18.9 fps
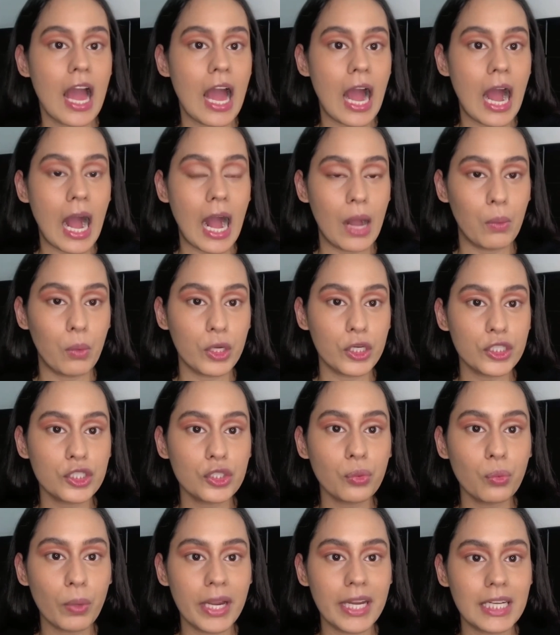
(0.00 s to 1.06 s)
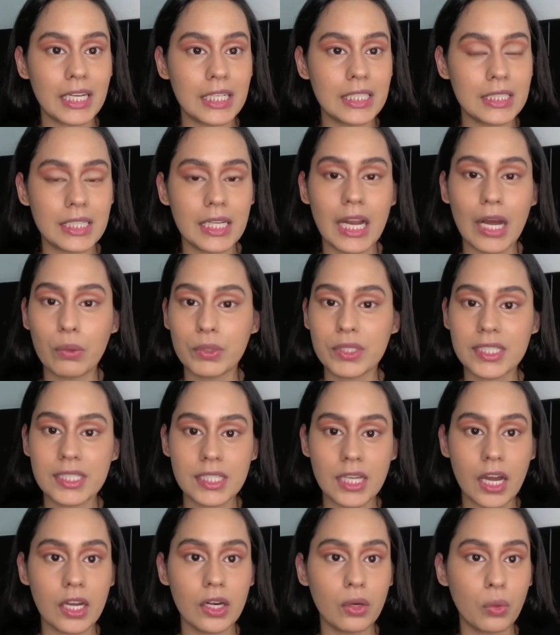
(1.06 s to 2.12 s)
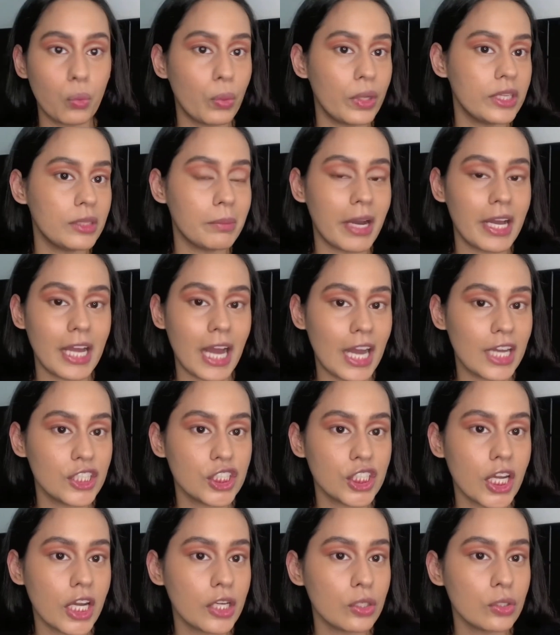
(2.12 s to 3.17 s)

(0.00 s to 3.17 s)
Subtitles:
I wanted to wait until I was done with my eyeshadow